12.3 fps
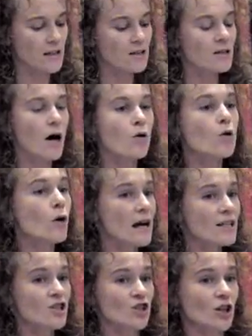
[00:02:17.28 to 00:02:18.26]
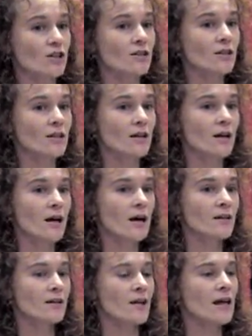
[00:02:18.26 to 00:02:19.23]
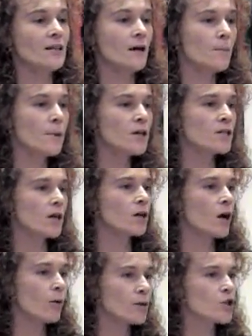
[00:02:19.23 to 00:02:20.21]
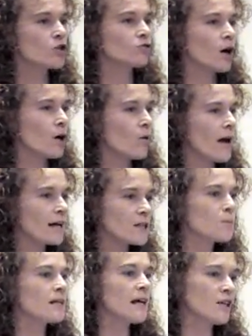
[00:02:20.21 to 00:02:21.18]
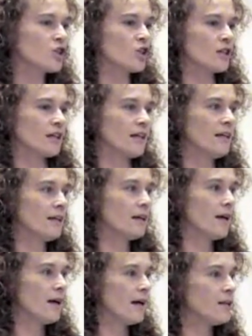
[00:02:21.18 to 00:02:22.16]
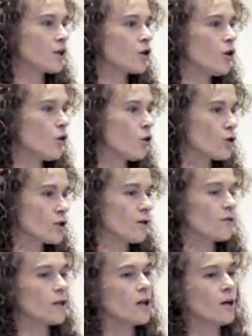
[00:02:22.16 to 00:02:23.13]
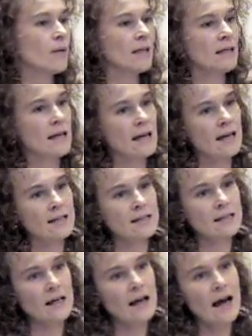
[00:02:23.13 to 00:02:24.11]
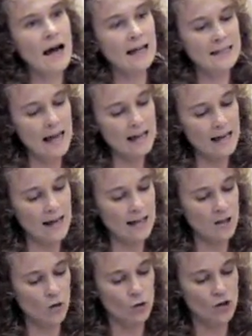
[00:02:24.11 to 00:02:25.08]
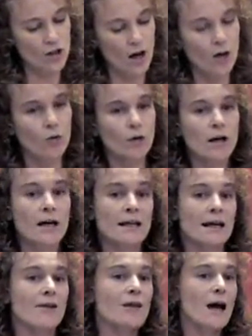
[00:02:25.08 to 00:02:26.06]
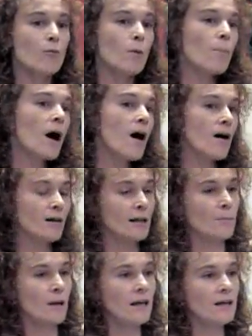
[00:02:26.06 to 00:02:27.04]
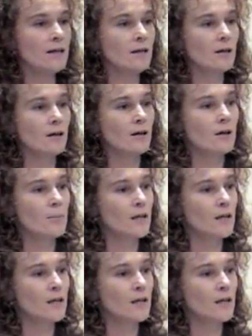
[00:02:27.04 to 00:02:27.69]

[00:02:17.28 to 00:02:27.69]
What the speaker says: But there's no question that their numbers are going to grow exponentially in the course of the coming years and decade or so. Now, that will partly be